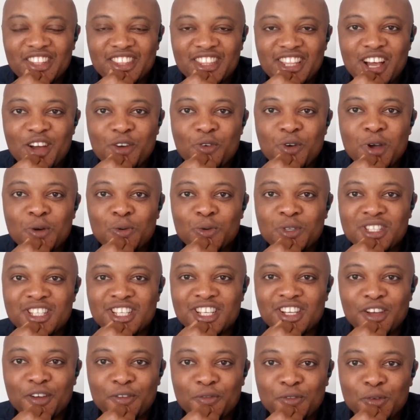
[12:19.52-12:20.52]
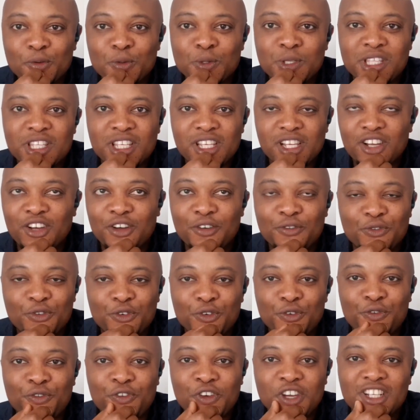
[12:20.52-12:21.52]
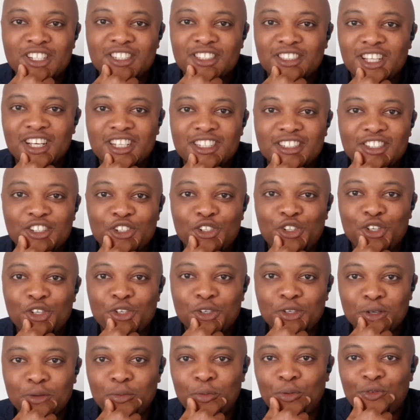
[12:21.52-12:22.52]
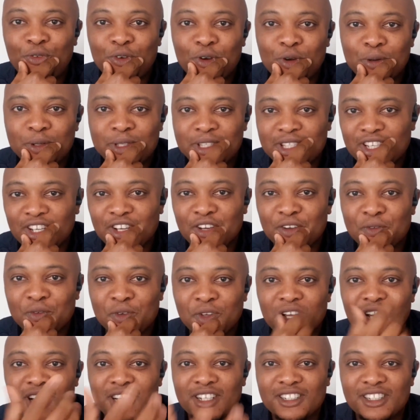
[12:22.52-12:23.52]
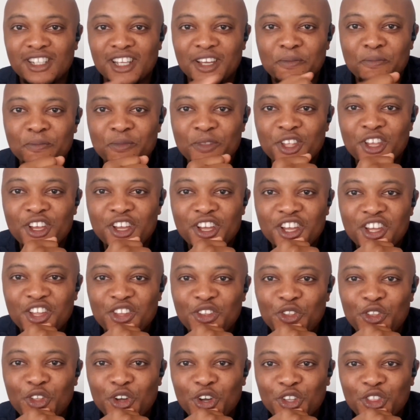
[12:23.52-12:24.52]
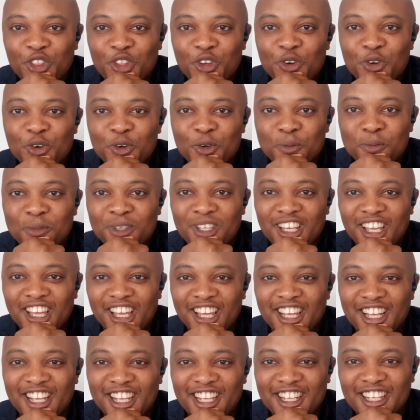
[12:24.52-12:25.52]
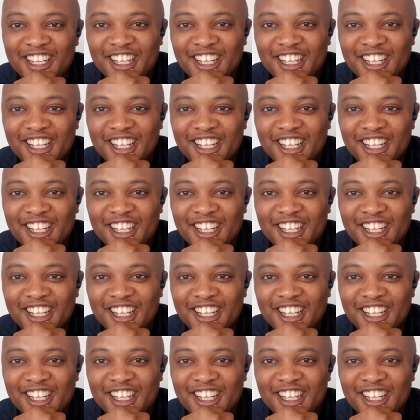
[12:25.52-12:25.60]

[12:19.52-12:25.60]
stuck. Now, when we think of you first as the Duke before we think of you as Dr. Obi.